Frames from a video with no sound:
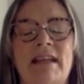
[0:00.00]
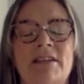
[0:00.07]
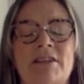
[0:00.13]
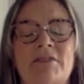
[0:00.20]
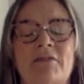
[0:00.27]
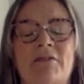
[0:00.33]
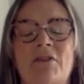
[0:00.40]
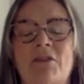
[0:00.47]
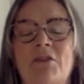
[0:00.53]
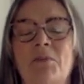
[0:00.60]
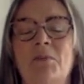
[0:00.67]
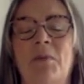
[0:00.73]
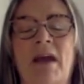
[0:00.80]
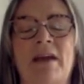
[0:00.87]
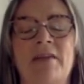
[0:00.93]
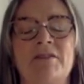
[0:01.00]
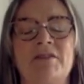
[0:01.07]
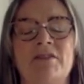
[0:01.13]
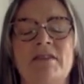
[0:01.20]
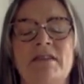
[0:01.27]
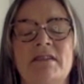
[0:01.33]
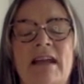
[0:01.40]
a few breaths,
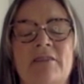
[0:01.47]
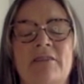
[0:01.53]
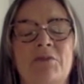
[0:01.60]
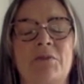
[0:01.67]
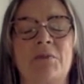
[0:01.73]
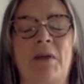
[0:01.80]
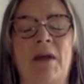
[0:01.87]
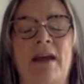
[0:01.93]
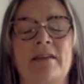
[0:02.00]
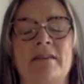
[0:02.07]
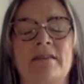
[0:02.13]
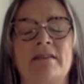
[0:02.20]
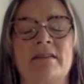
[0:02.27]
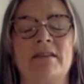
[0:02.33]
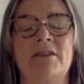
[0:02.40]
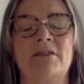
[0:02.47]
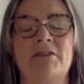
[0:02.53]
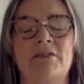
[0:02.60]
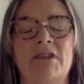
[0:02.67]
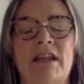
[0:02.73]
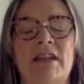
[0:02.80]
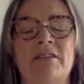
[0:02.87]
just natural breaths,
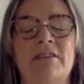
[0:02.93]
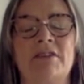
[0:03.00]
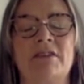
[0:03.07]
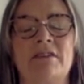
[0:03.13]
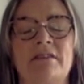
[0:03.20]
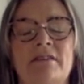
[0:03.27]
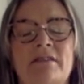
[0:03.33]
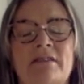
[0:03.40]
no changes.